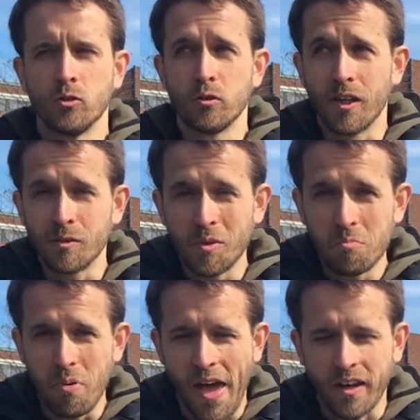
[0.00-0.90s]
to get me
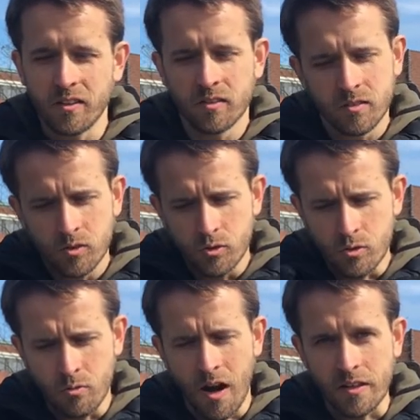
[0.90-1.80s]
back
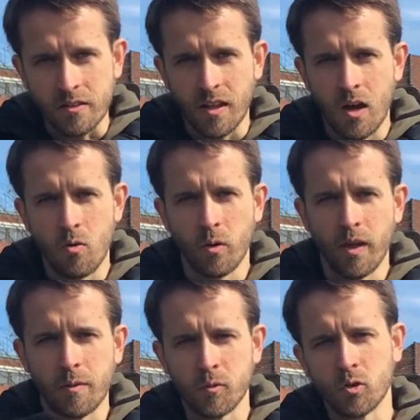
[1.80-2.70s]
to right now
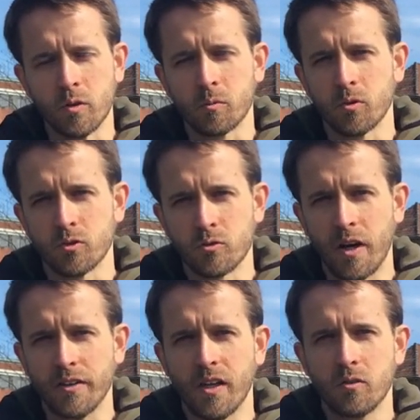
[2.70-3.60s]
what I'm doing, because
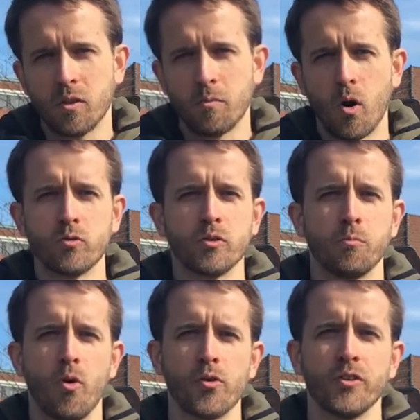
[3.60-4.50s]
right now the most
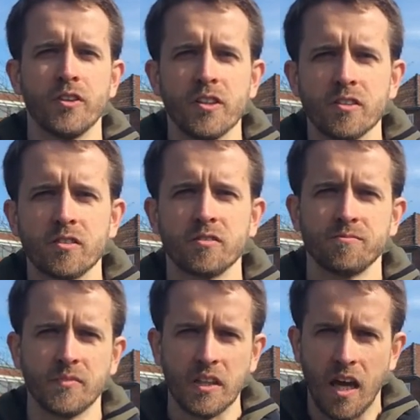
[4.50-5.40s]
important is
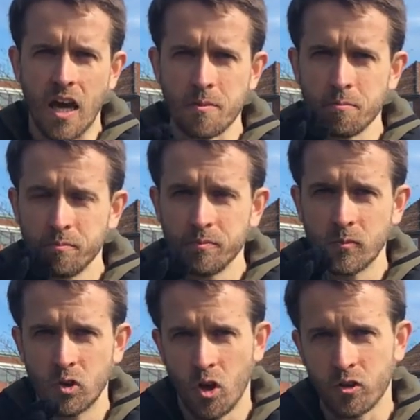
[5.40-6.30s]
that I'm
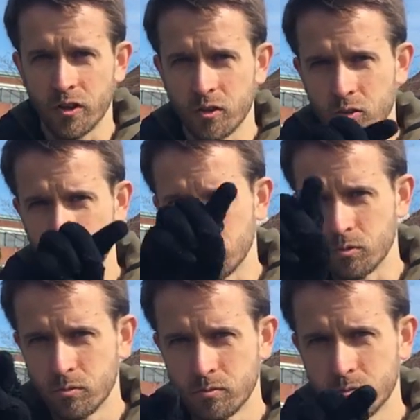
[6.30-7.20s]
talking
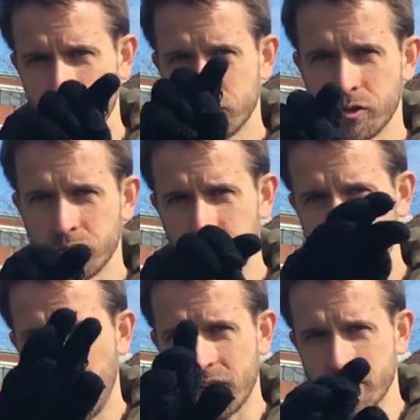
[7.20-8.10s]
to this
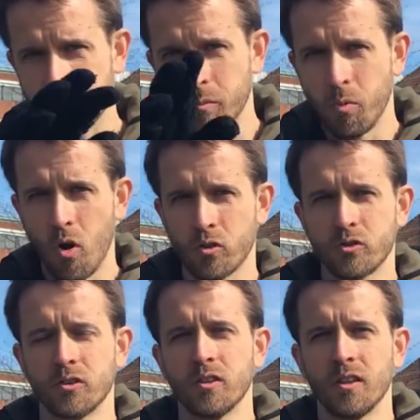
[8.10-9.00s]
plastic
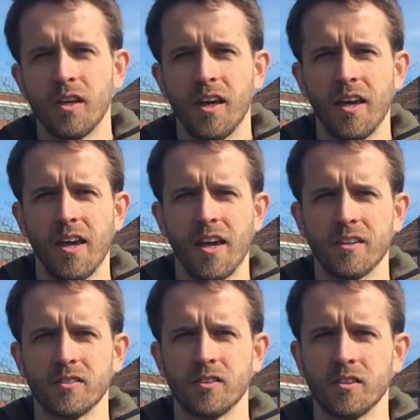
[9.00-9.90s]
box
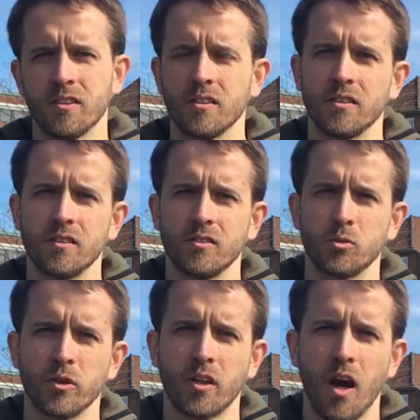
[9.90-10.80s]
and uh,
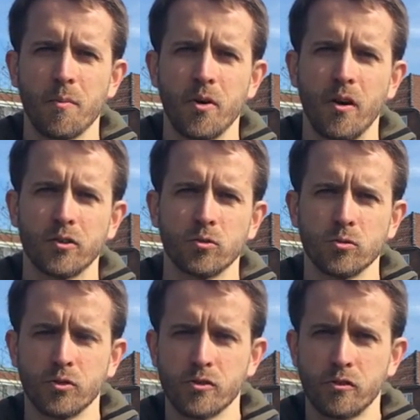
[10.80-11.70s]
to the camera
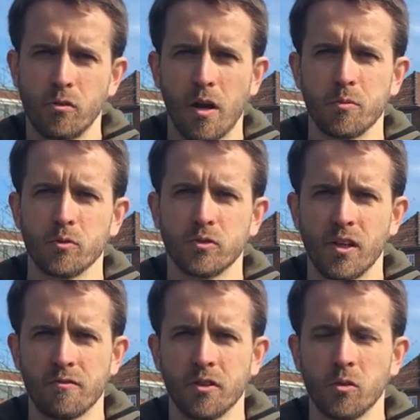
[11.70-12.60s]
to describe you
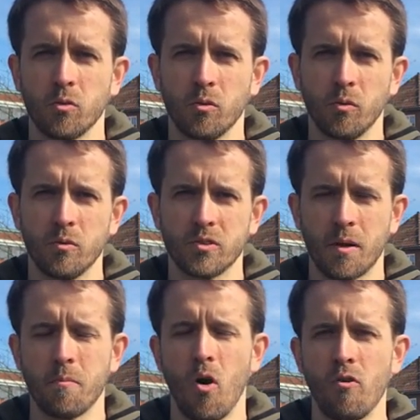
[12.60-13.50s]
something,
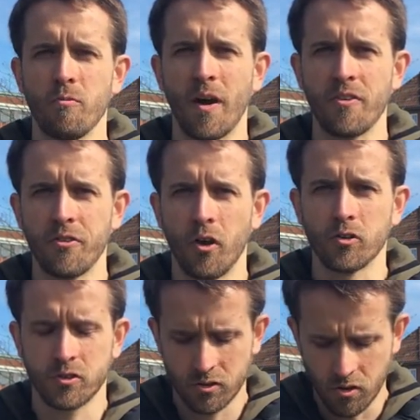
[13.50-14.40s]
some of my
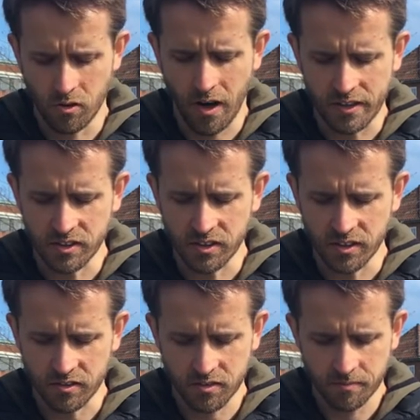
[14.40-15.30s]
thoughts or
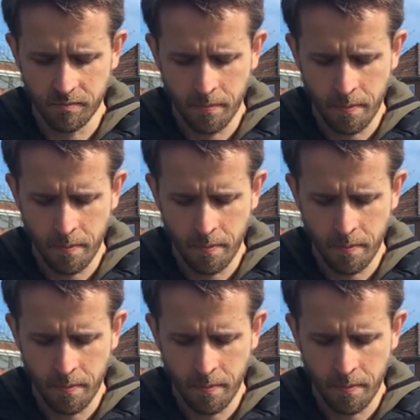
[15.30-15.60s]
ideas.